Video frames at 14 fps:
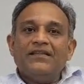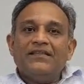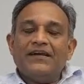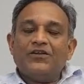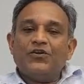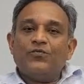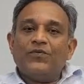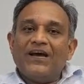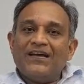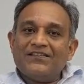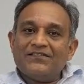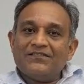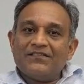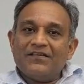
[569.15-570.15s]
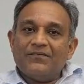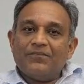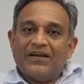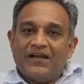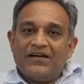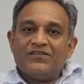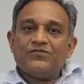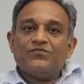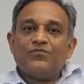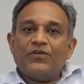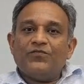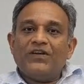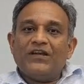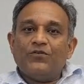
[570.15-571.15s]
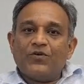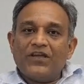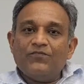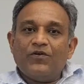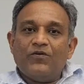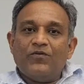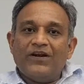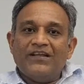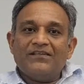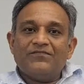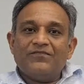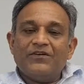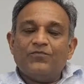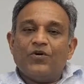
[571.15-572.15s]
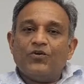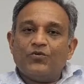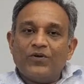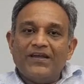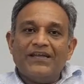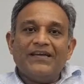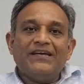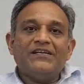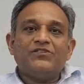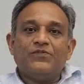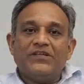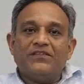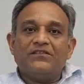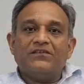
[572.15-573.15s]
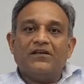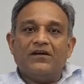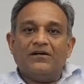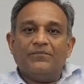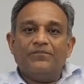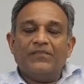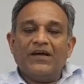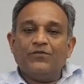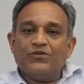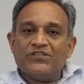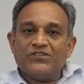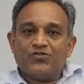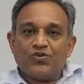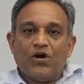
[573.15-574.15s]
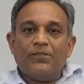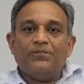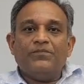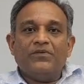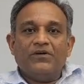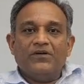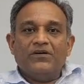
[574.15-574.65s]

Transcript: that, you know, as Panache, what we are looking forward is we want to engage with, I would say, top,